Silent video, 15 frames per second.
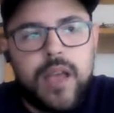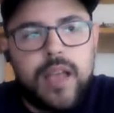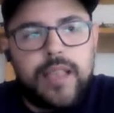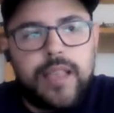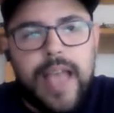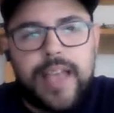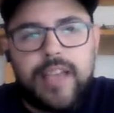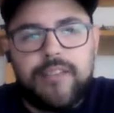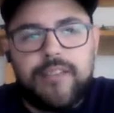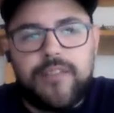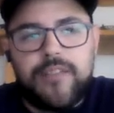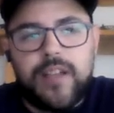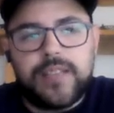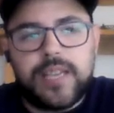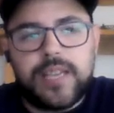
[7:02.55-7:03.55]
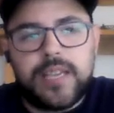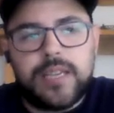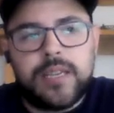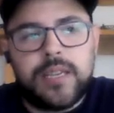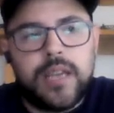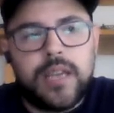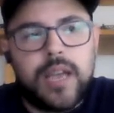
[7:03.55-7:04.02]
lacking funding
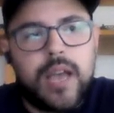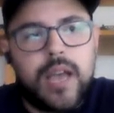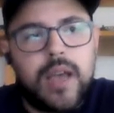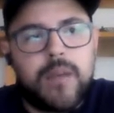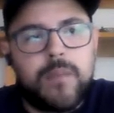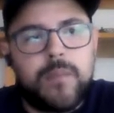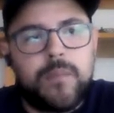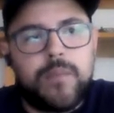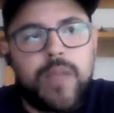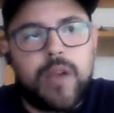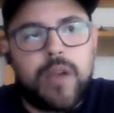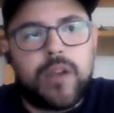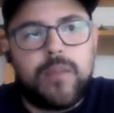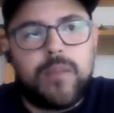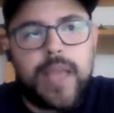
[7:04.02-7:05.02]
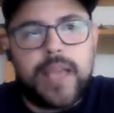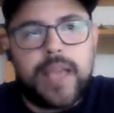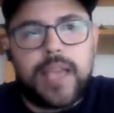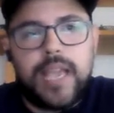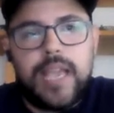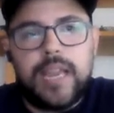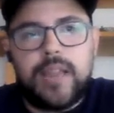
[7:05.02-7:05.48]
that could
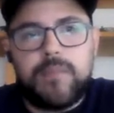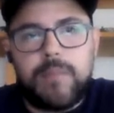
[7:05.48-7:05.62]
make Eden